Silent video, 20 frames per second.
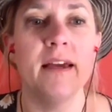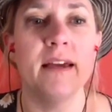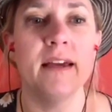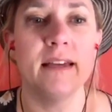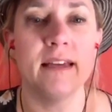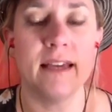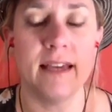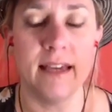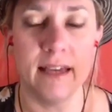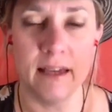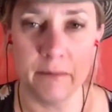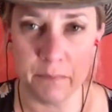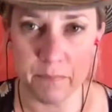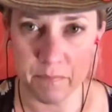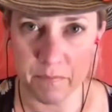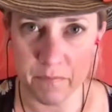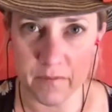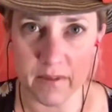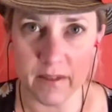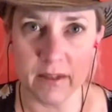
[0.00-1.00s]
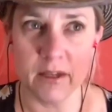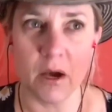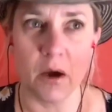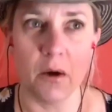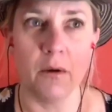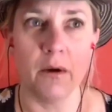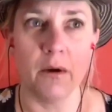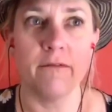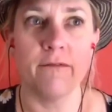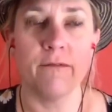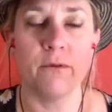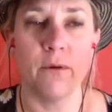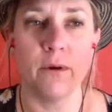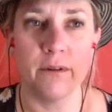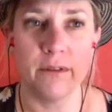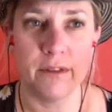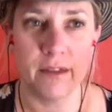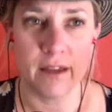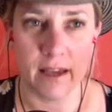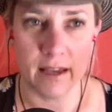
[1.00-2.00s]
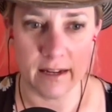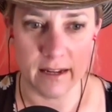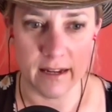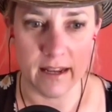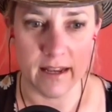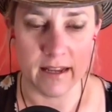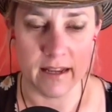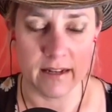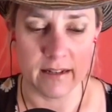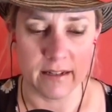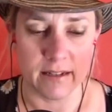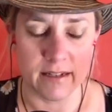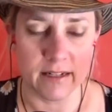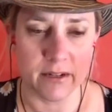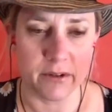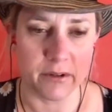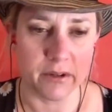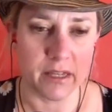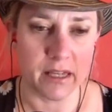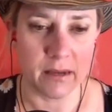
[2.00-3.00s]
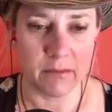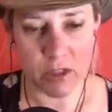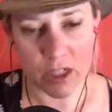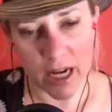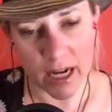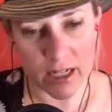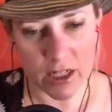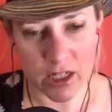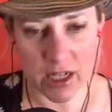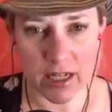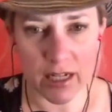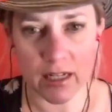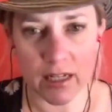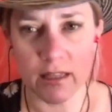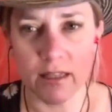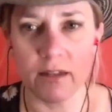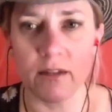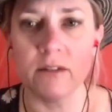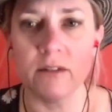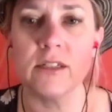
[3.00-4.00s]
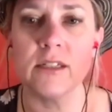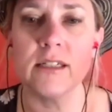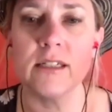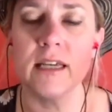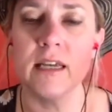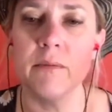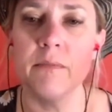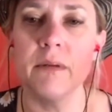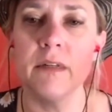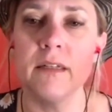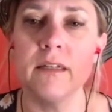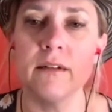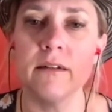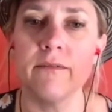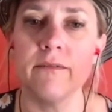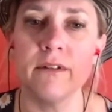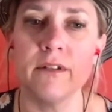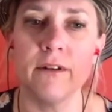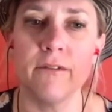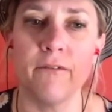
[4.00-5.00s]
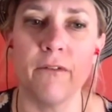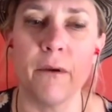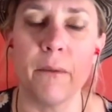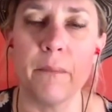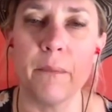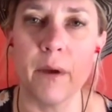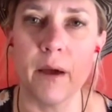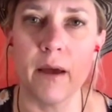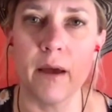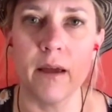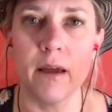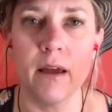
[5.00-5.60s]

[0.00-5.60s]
Keep going forth, and keep changing it a little just to keep it different. But